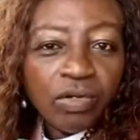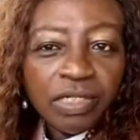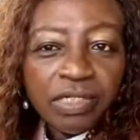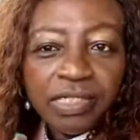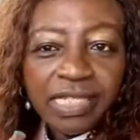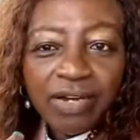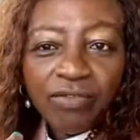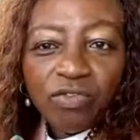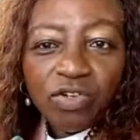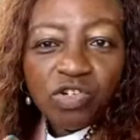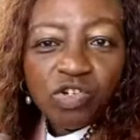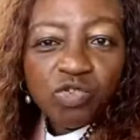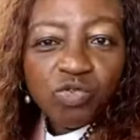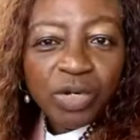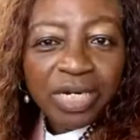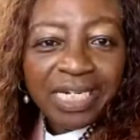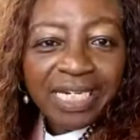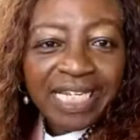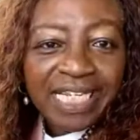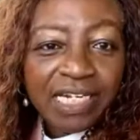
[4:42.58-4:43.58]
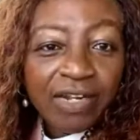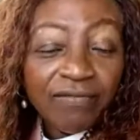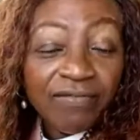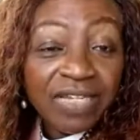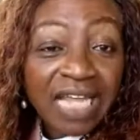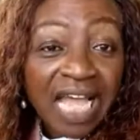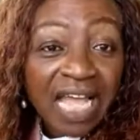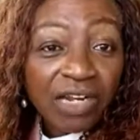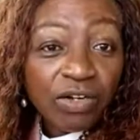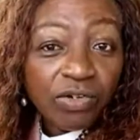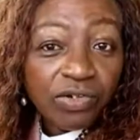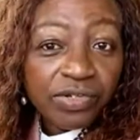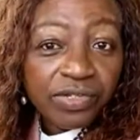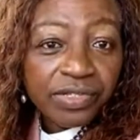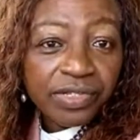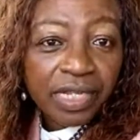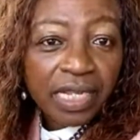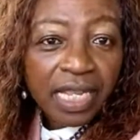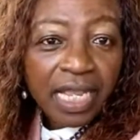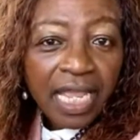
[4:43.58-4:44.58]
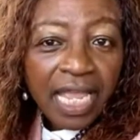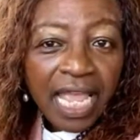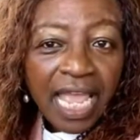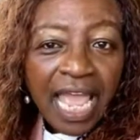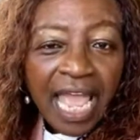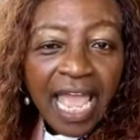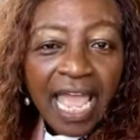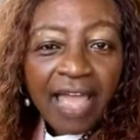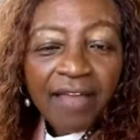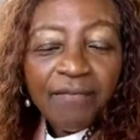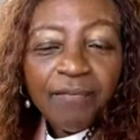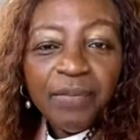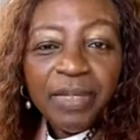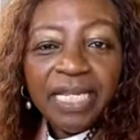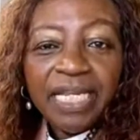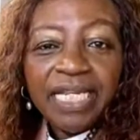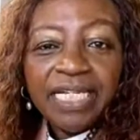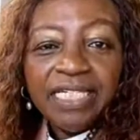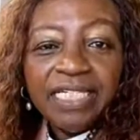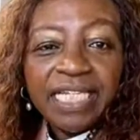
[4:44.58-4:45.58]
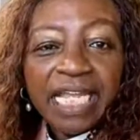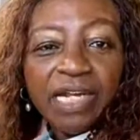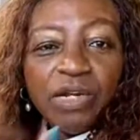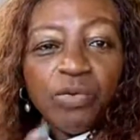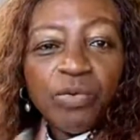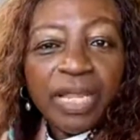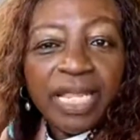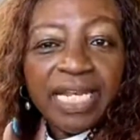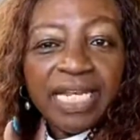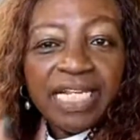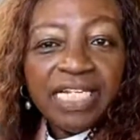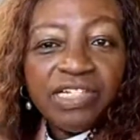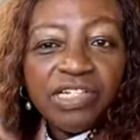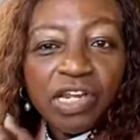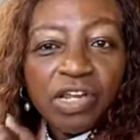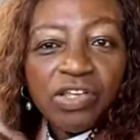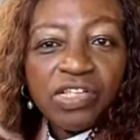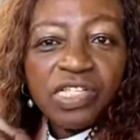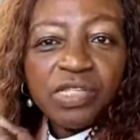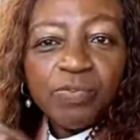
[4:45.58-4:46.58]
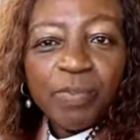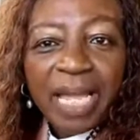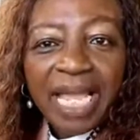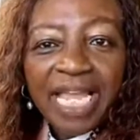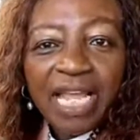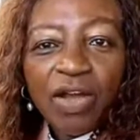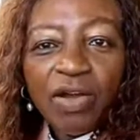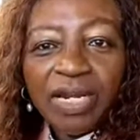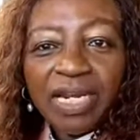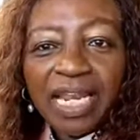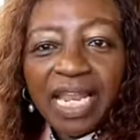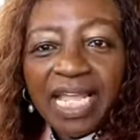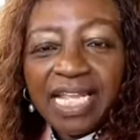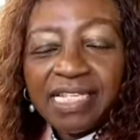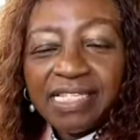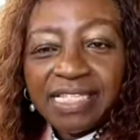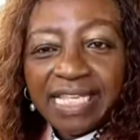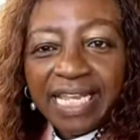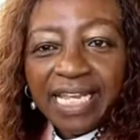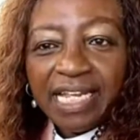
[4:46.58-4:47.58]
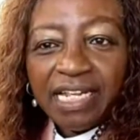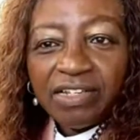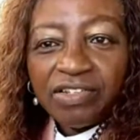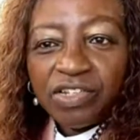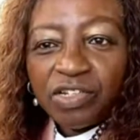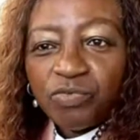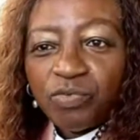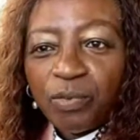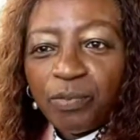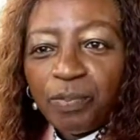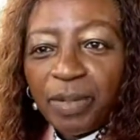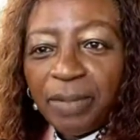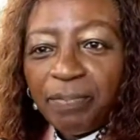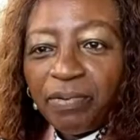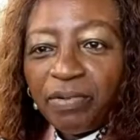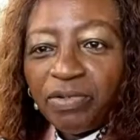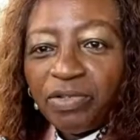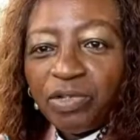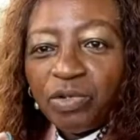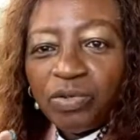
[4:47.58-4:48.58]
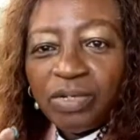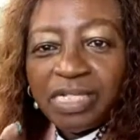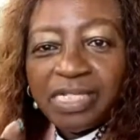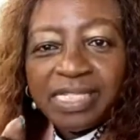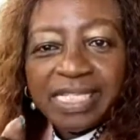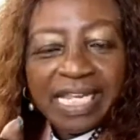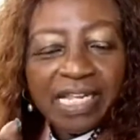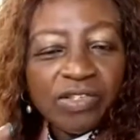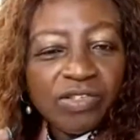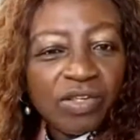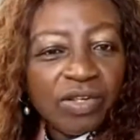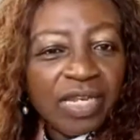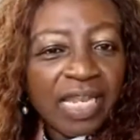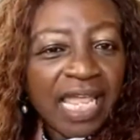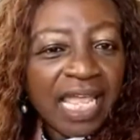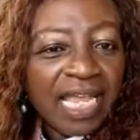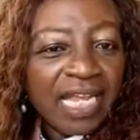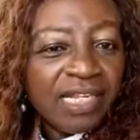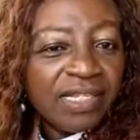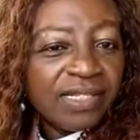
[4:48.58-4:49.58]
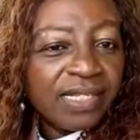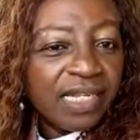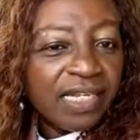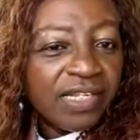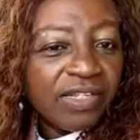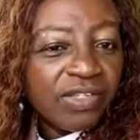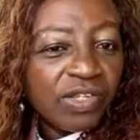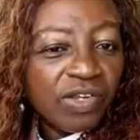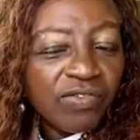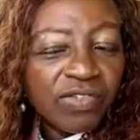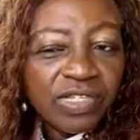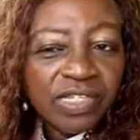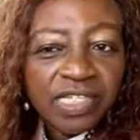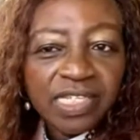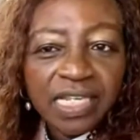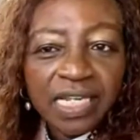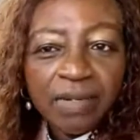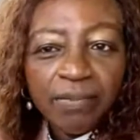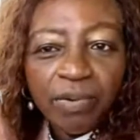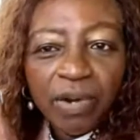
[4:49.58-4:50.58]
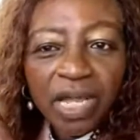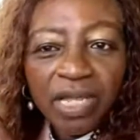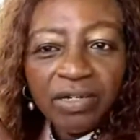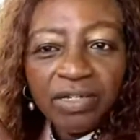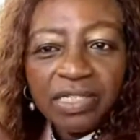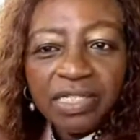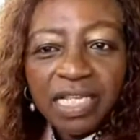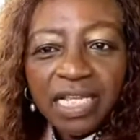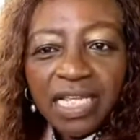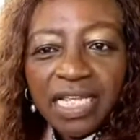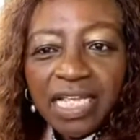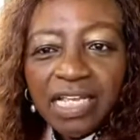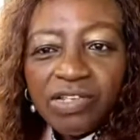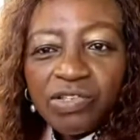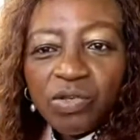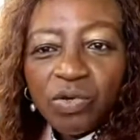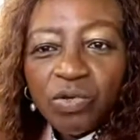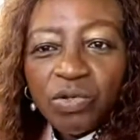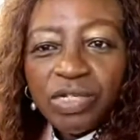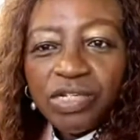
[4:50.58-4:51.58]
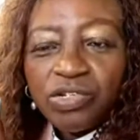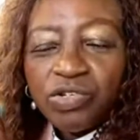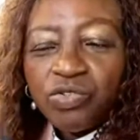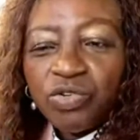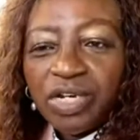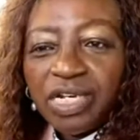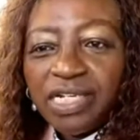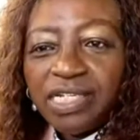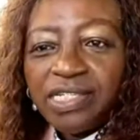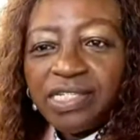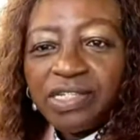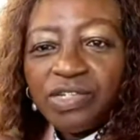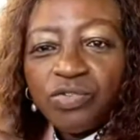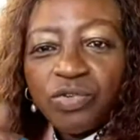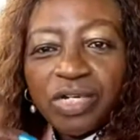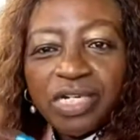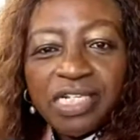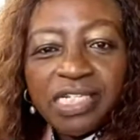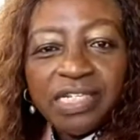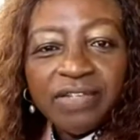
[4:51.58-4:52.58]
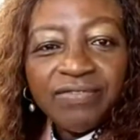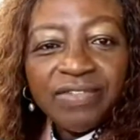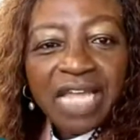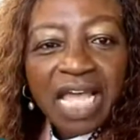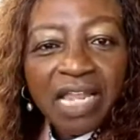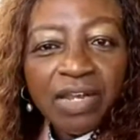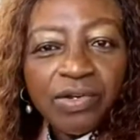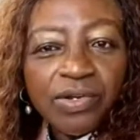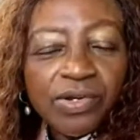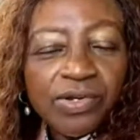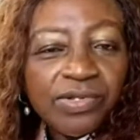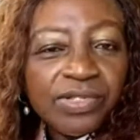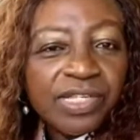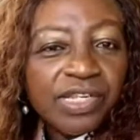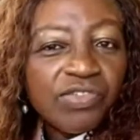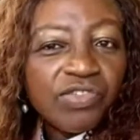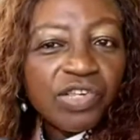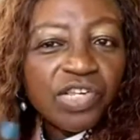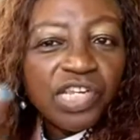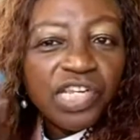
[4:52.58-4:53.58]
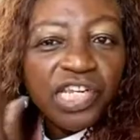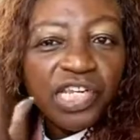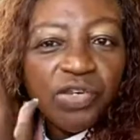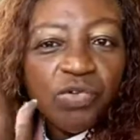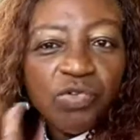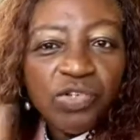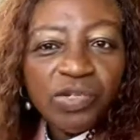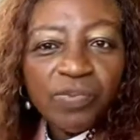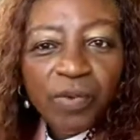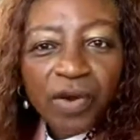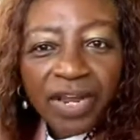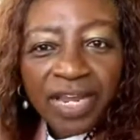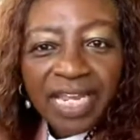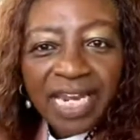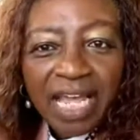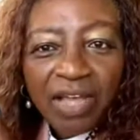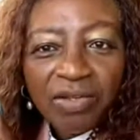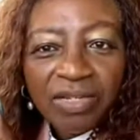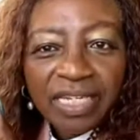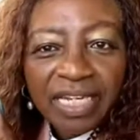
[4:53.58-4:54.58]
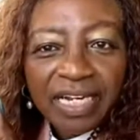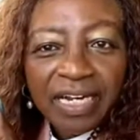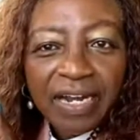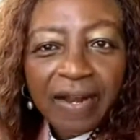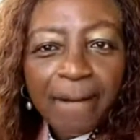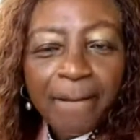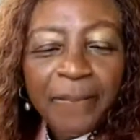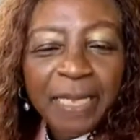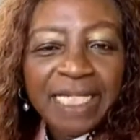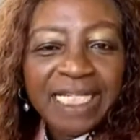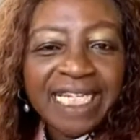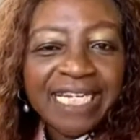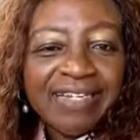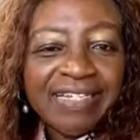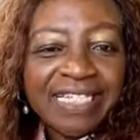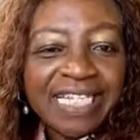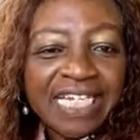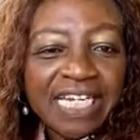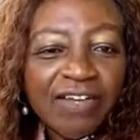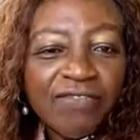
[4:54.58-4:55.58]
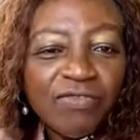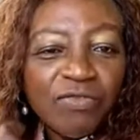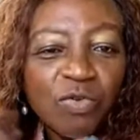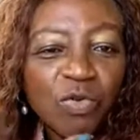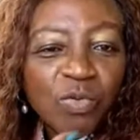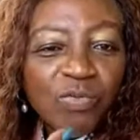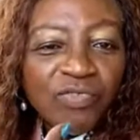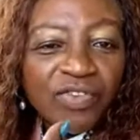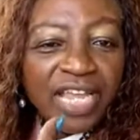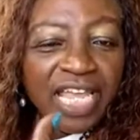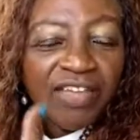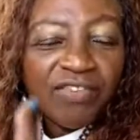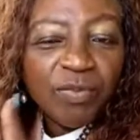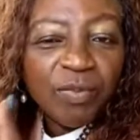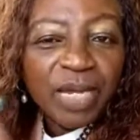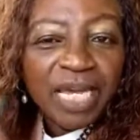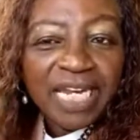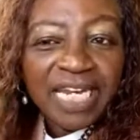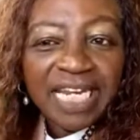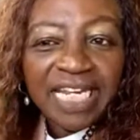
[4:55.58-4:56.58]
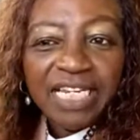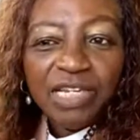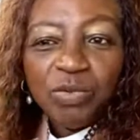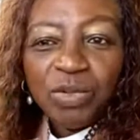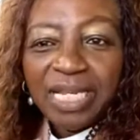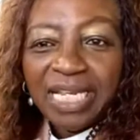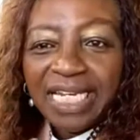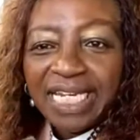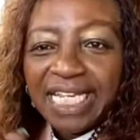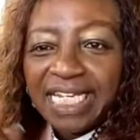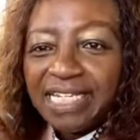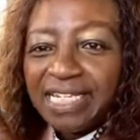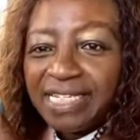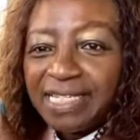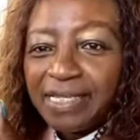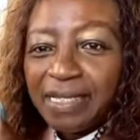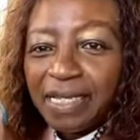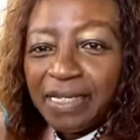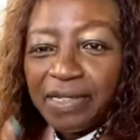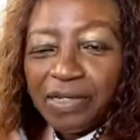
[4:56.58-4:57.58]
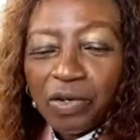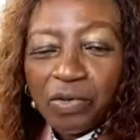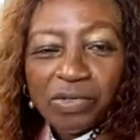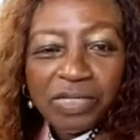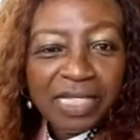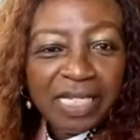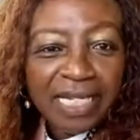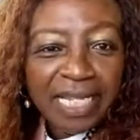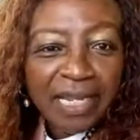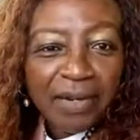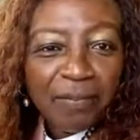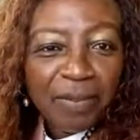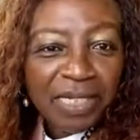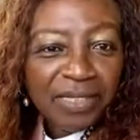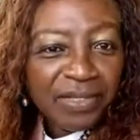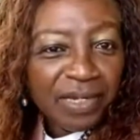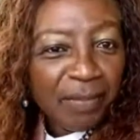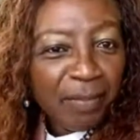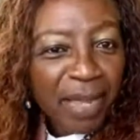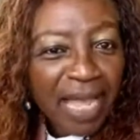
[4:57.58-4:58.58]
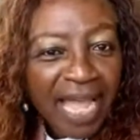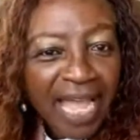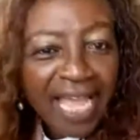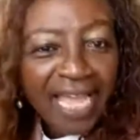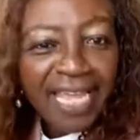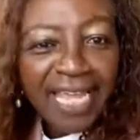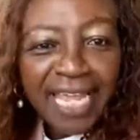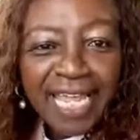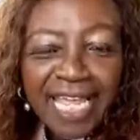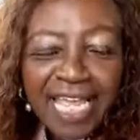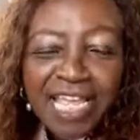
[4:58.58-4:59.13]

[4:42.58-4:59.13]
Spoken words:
several trillion of dollars have been generated just by online sales, just for people doing sales online, selling services, selling products. So there's trillions and trillions of dollars. There's a huge market out there, but there's enough room for everybody. You can get, still get a piece of the pie.